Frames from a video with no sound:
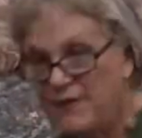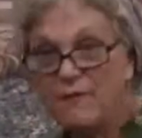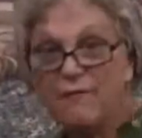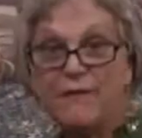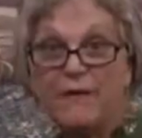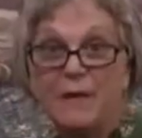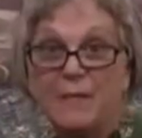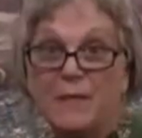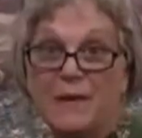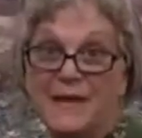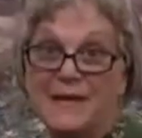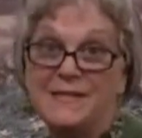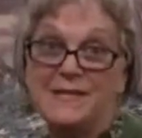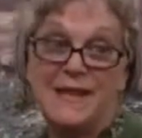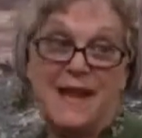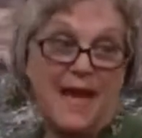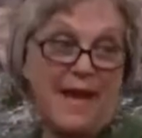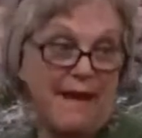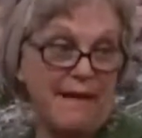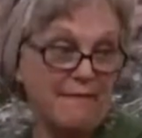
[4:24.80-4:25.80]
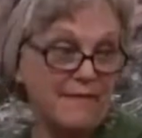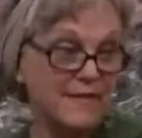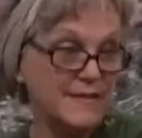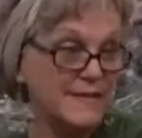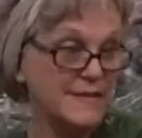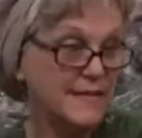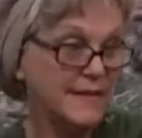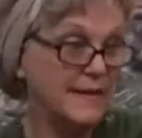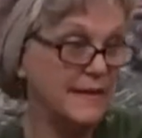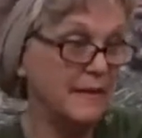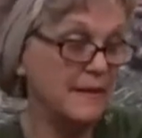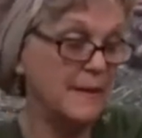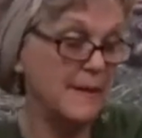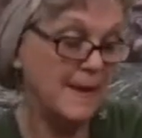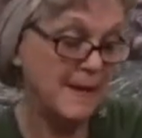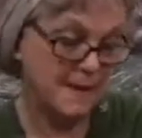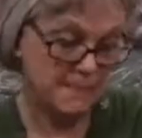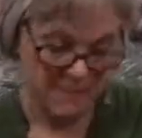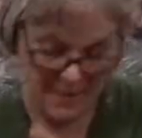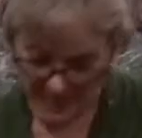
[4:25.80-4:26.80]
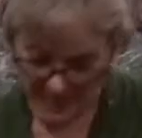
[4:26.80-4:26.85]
feel very blessed to have this in